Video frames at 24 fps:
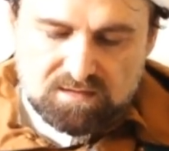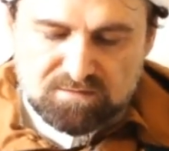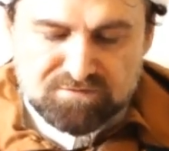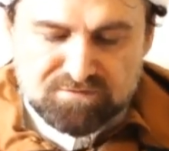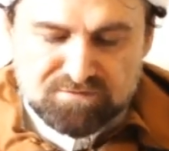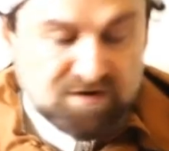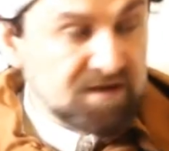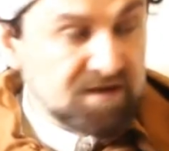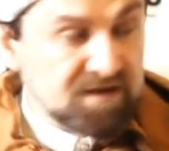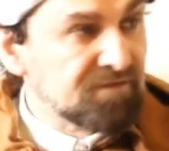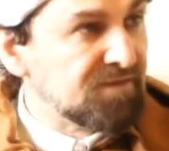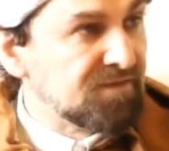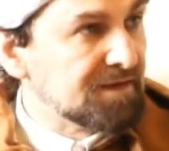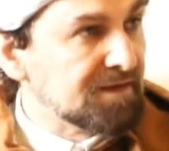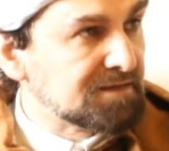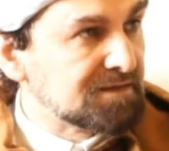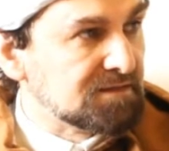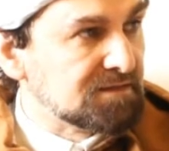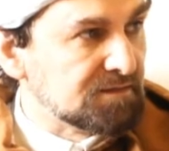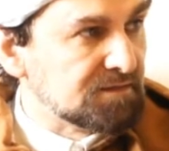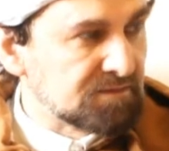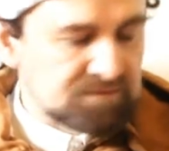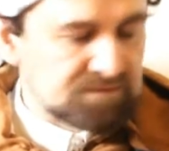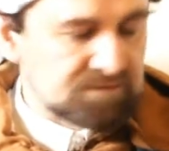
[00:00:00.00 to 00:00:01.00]
and very
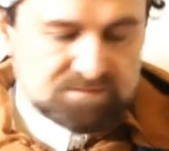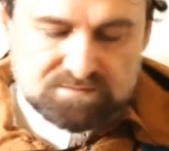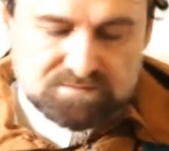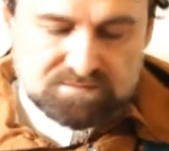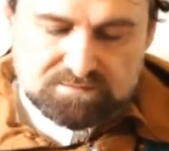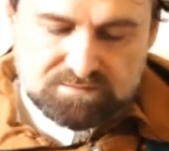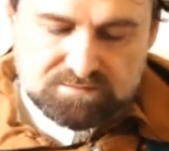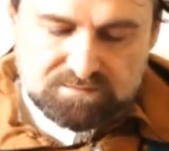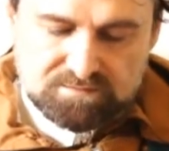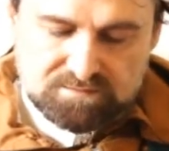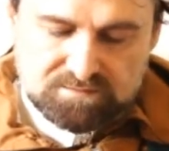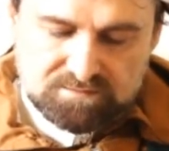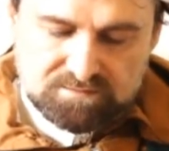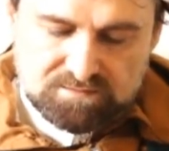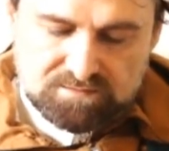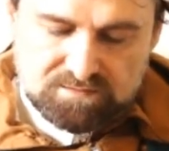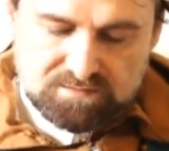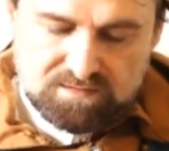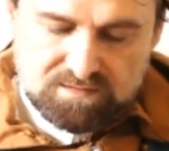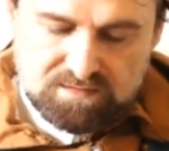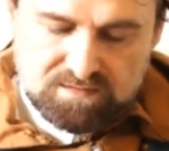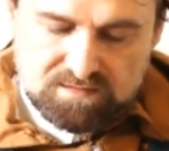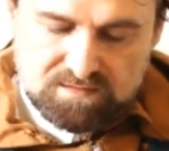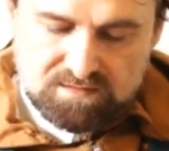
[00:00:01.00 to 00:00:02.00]
effective,
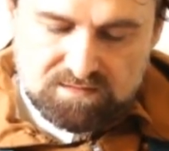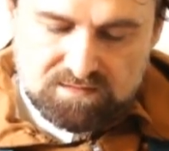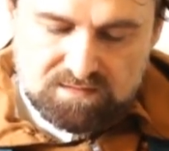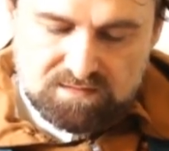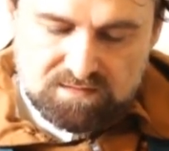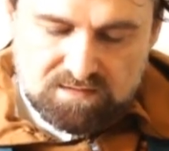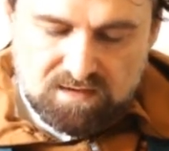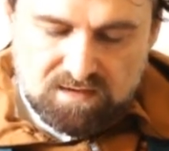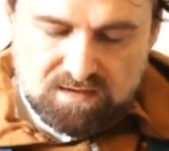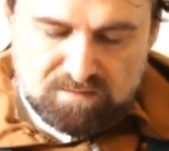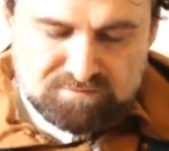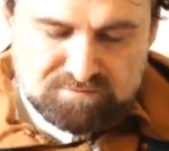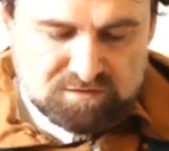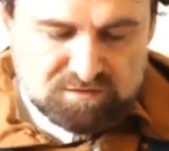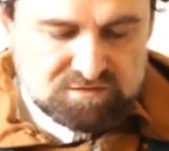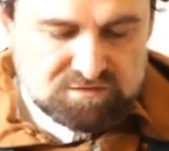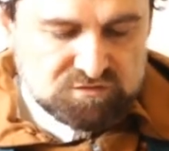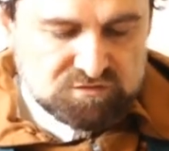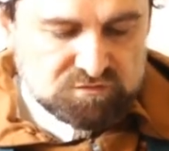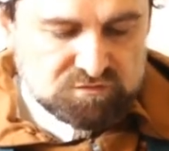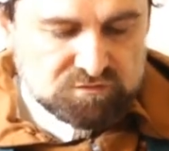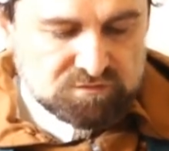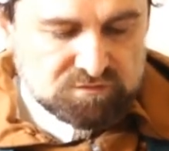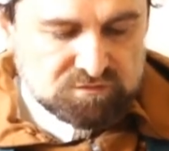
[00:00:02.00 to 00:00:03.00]
I'm going
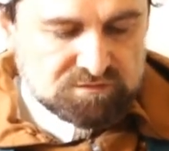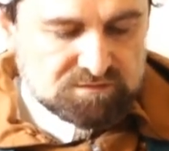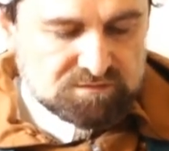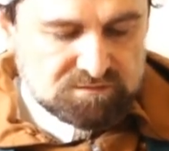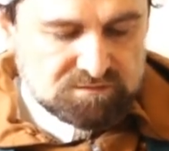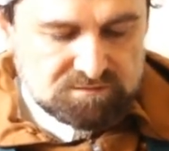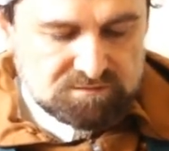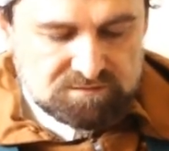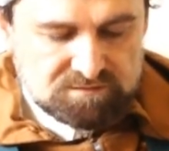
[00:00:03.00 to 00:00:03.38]
to